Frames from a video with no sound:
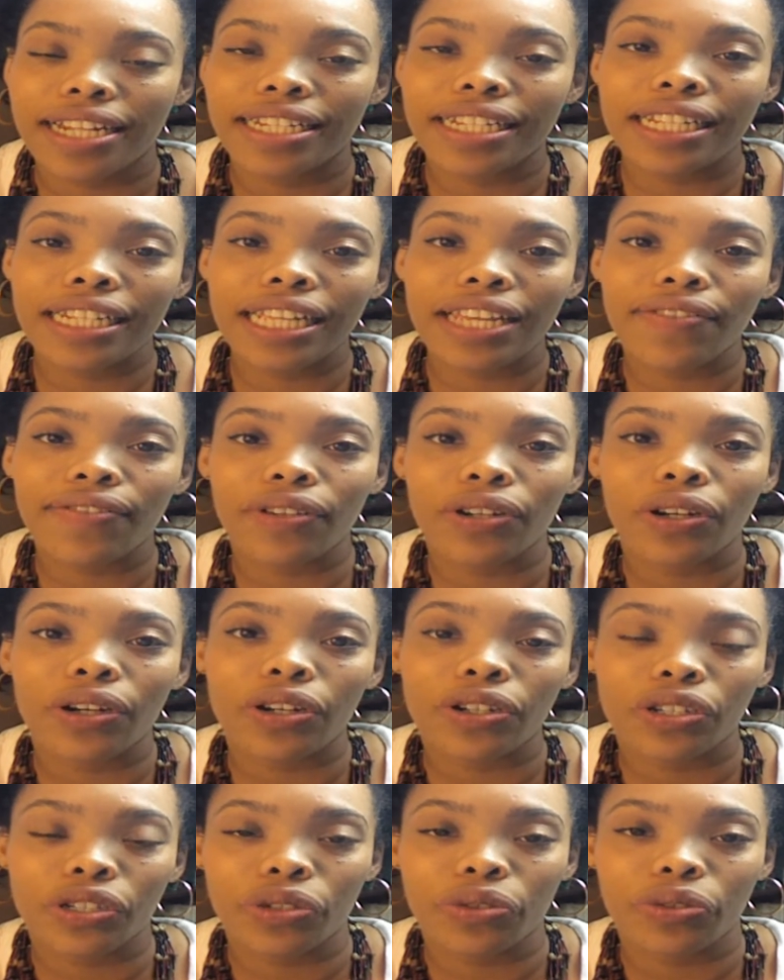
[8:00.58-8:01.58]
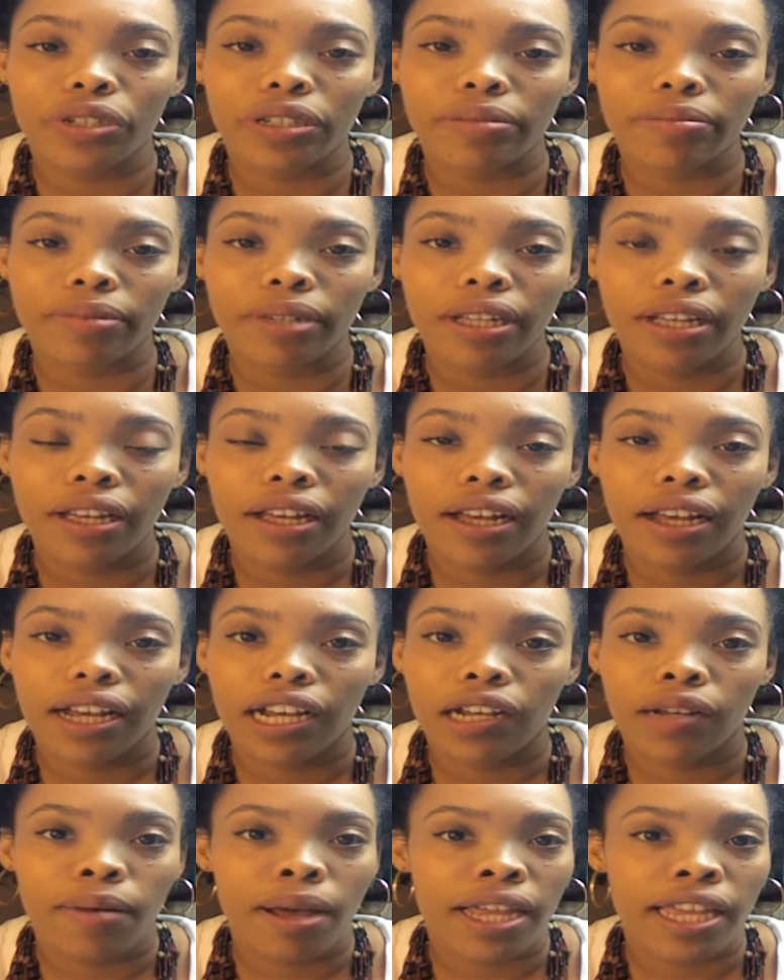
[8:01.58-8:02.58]
did give her trim.
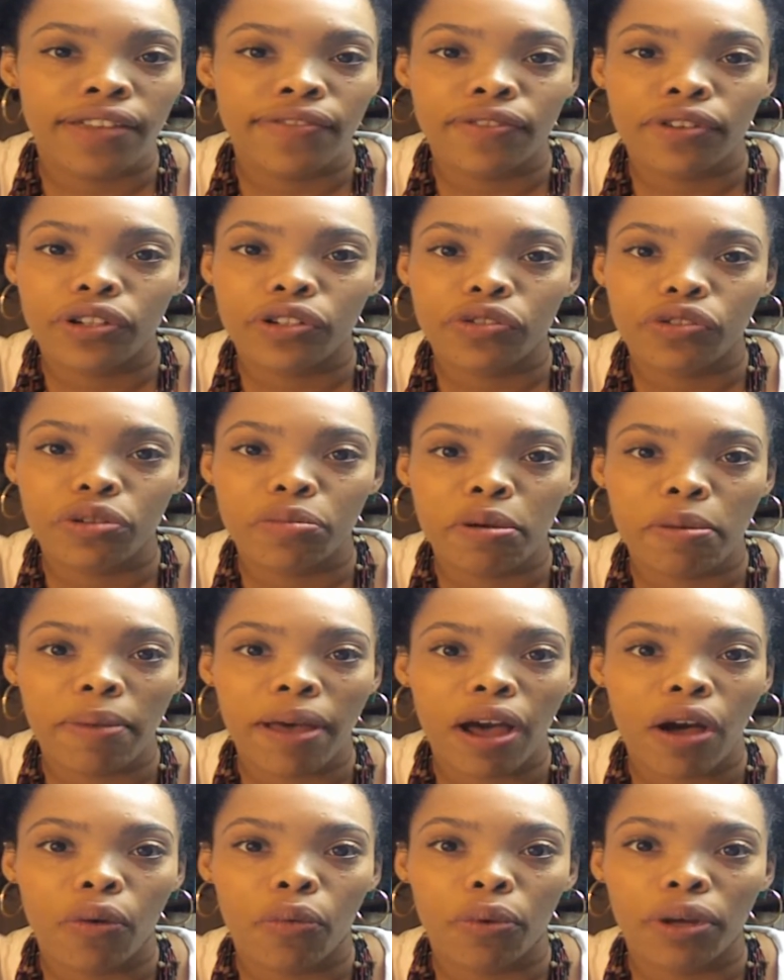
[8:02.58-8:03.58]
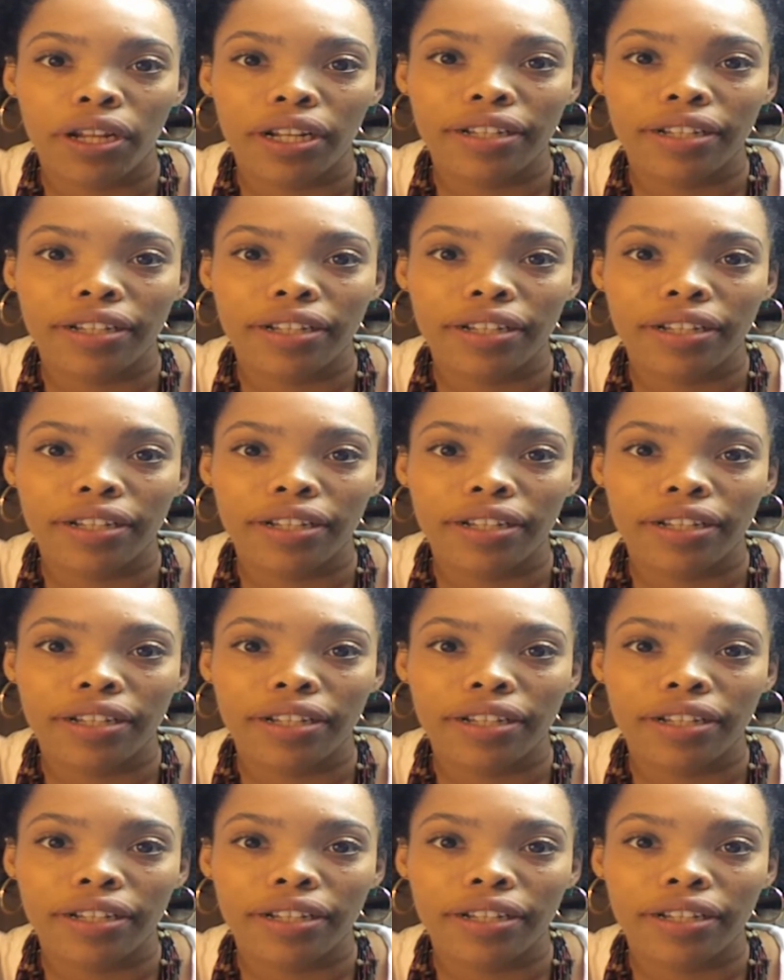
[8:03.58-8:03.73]
I give her a trim about